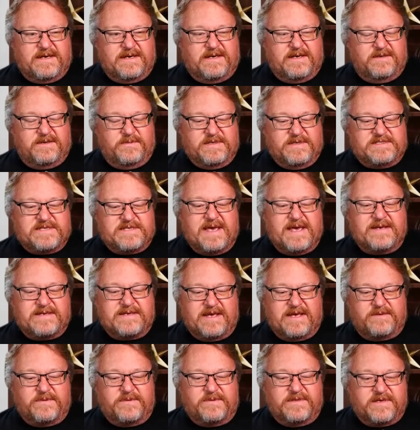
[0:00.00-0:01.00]
we sat
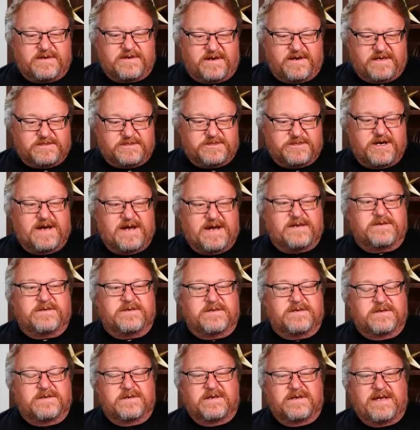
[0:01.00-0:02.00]
down with a
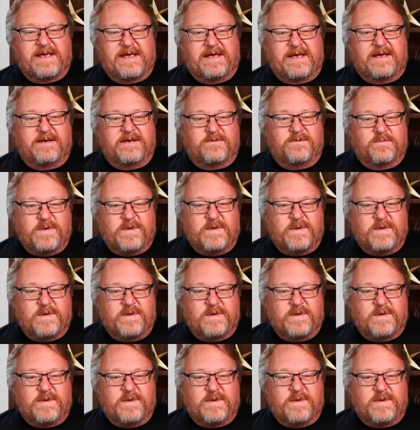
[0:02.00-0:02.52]
contractor and went